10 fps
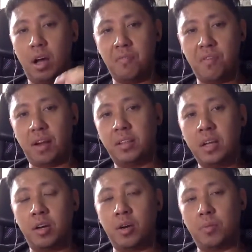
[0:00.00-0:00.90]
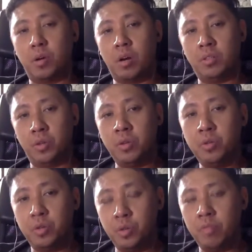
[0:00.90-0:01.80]
affecting the
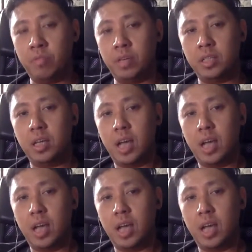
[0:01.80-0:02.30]
cryptocurrency universe,